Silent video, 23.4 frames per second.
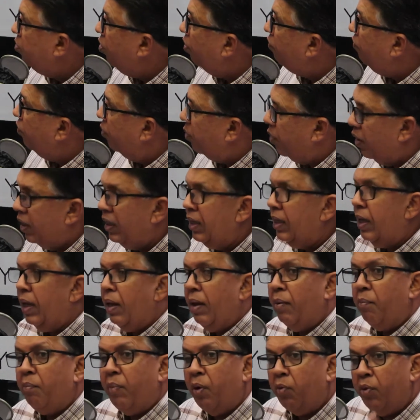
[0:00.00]

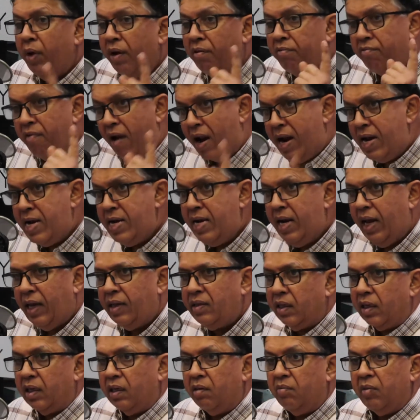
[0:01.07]
but we are run
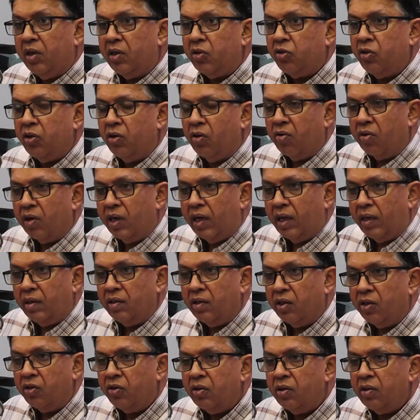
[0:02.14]
as a commercial
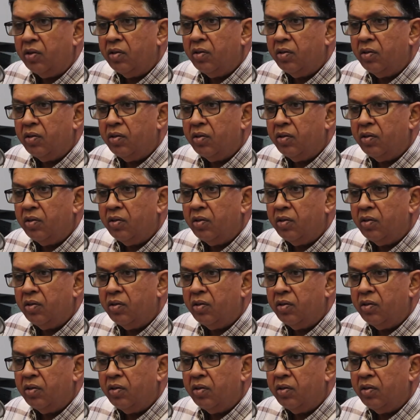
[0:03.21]
organization.